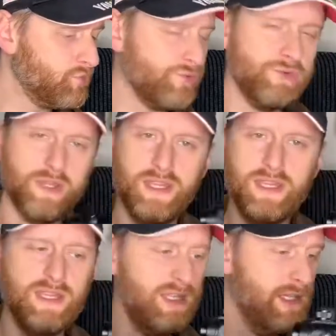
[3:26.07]

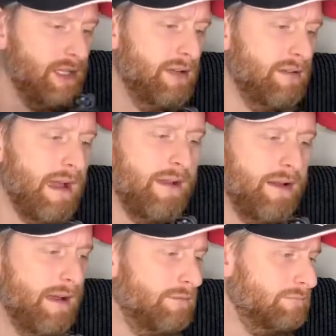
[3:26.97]
the
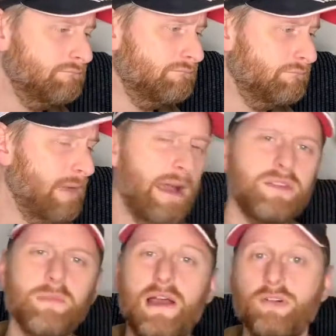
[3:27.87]
outer
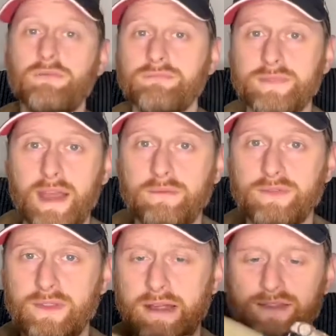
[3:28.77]
barrel. Yeah,
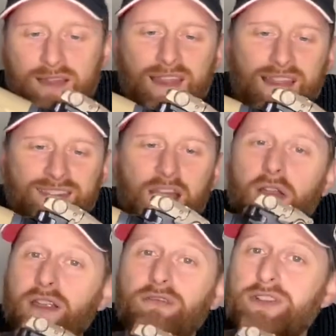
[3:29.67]
that's the
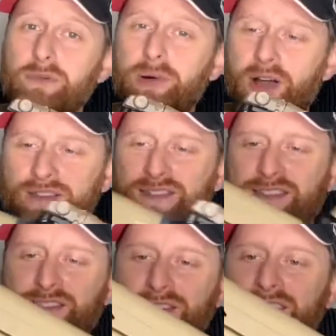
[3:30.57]
only original parts to this
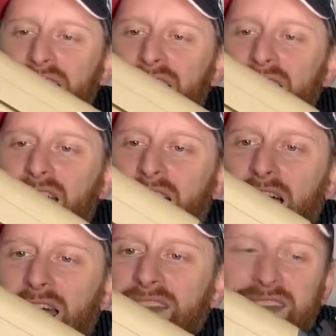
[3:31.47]
gun.
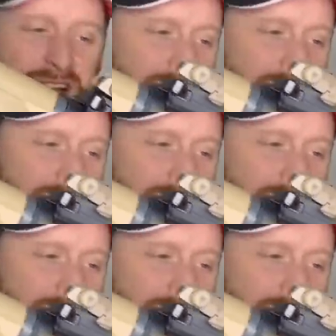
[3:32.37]
It is actually a